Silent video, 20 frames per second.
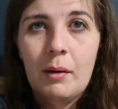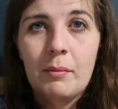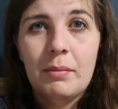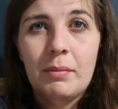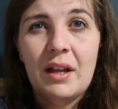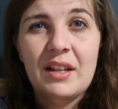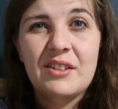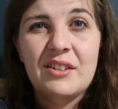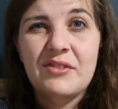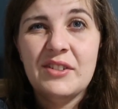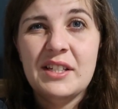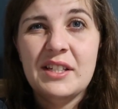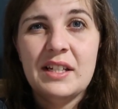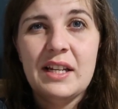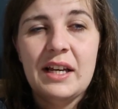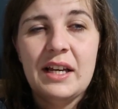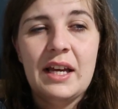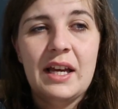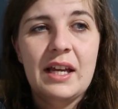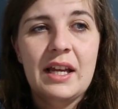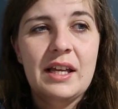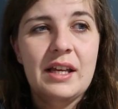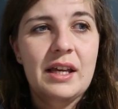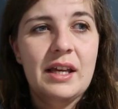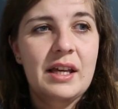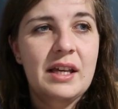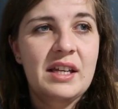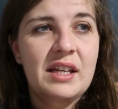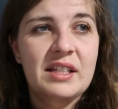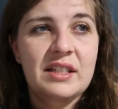Plans for today
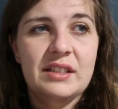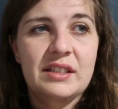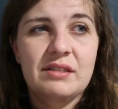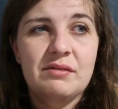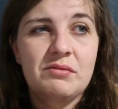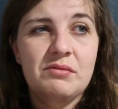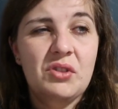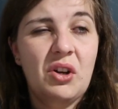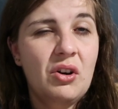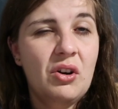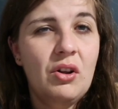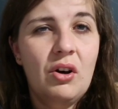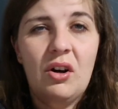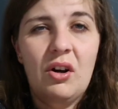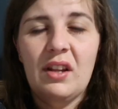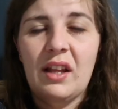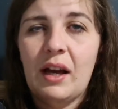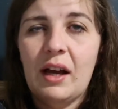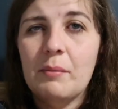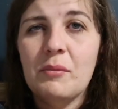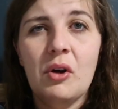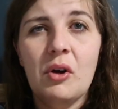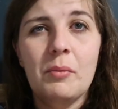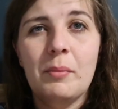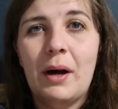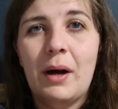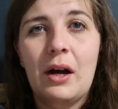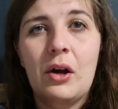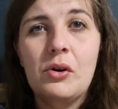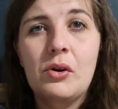is not a lot. Like I'm going
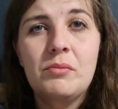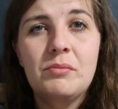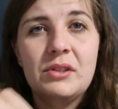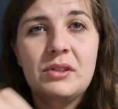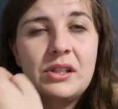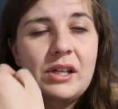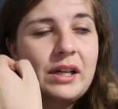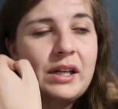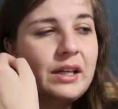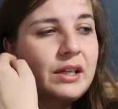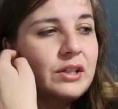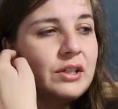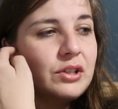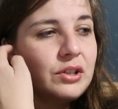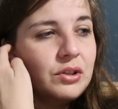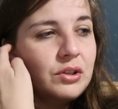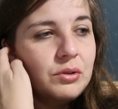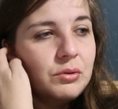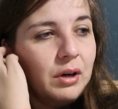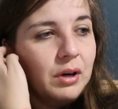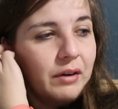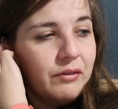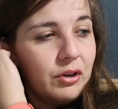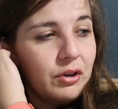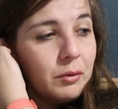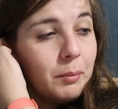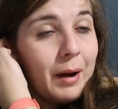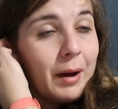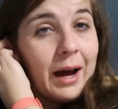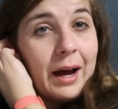back home today, so I've
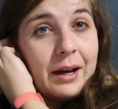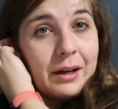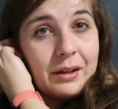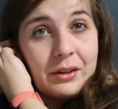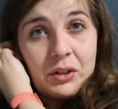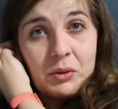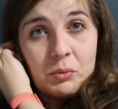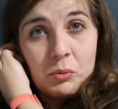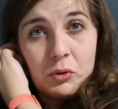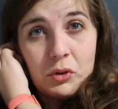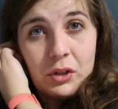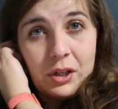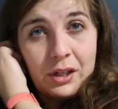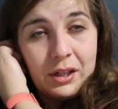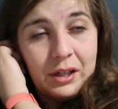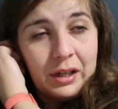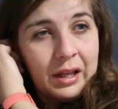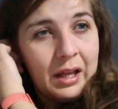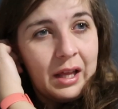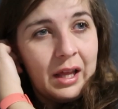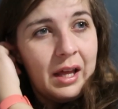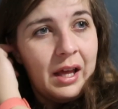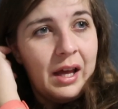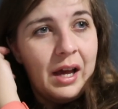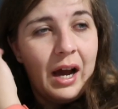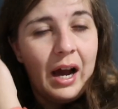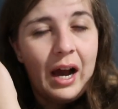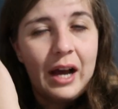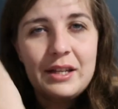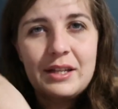got a pack this morning.
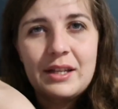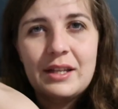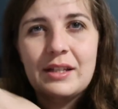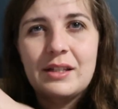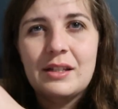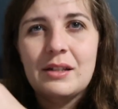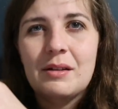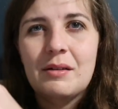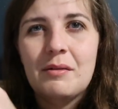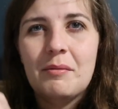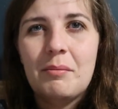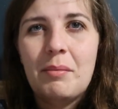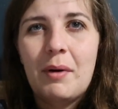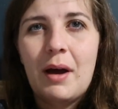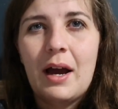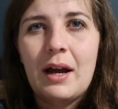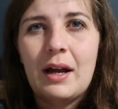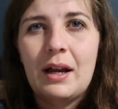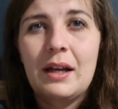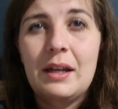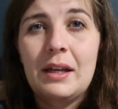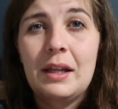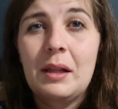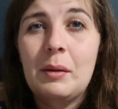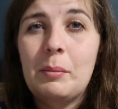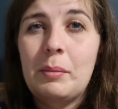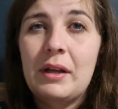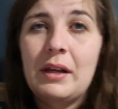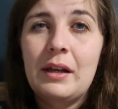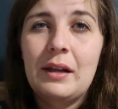I did pack a
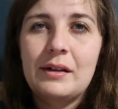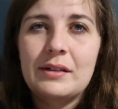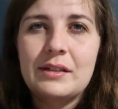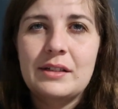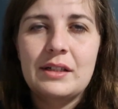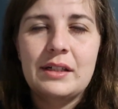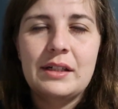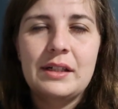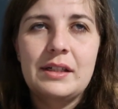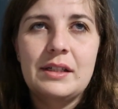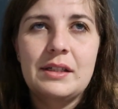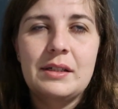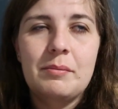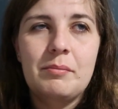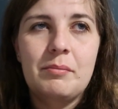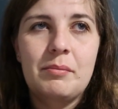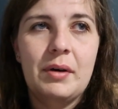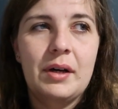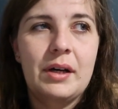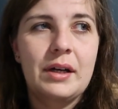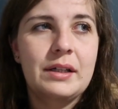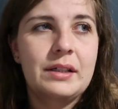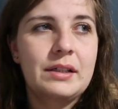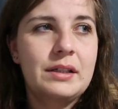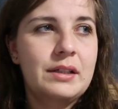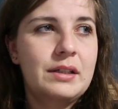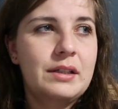little bit last night, but